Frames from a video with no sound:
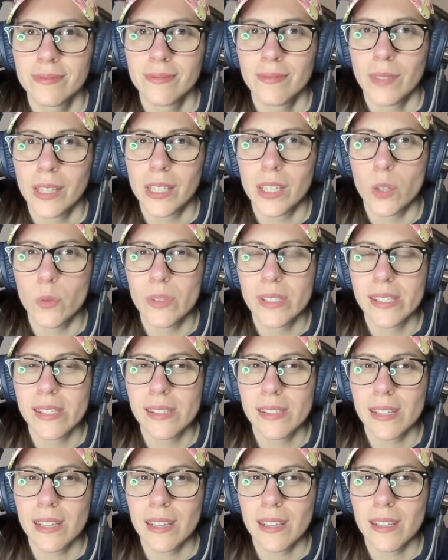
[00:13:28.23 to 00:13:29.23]
Like you would
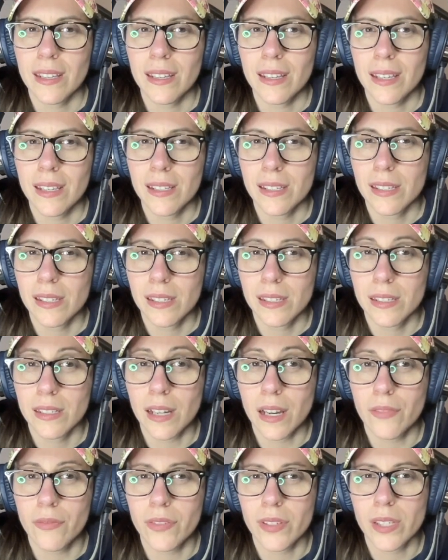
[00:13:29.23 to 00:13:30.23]
see his
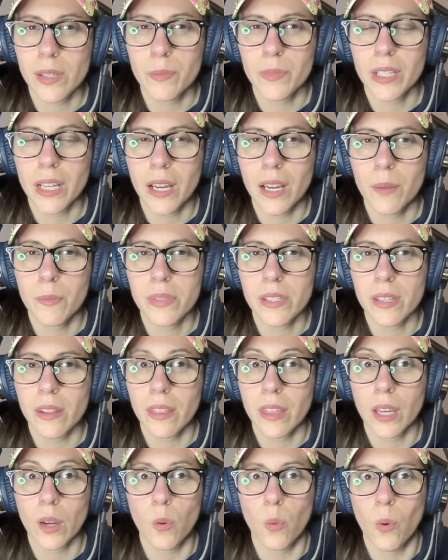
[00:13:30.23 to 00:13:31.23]
stuff sometimes and
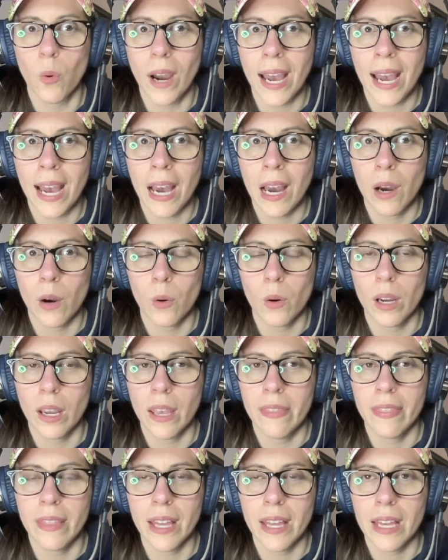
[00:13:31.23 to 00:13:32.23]
think, wow.
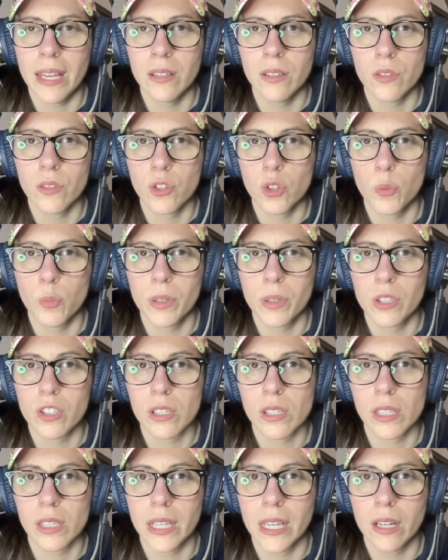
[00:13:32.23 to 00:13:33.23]
And then two
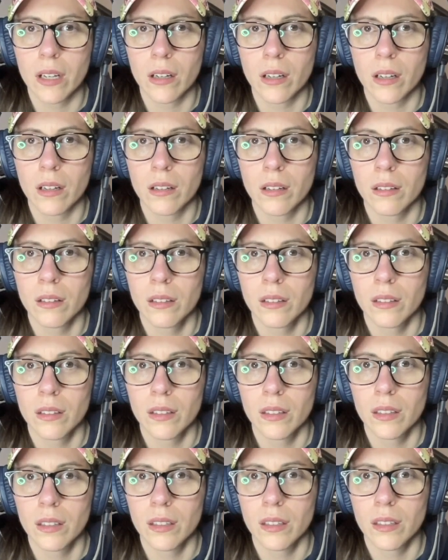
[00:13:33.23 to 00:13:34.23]
pitches later,
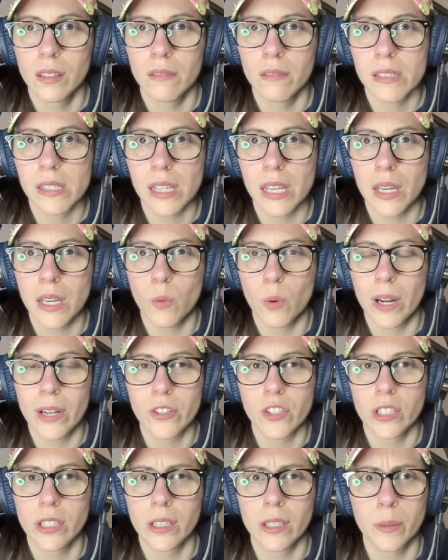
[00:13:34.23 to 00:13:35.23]
it was like
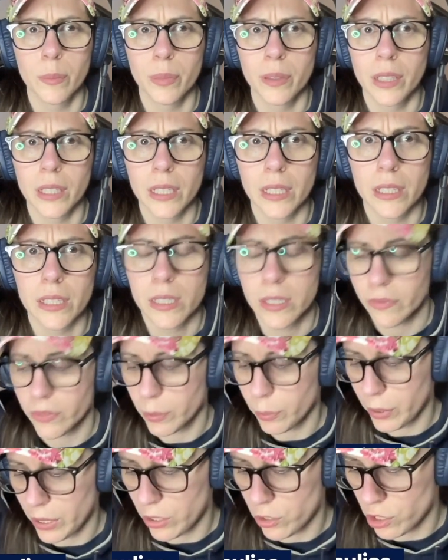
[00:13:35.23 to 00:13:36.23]
watching a completely
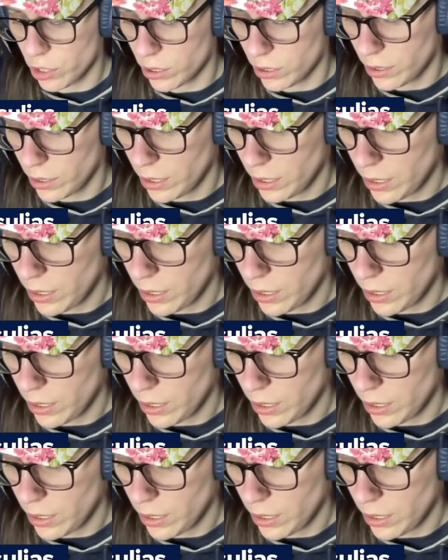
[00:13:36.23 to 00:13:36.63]
different pitcher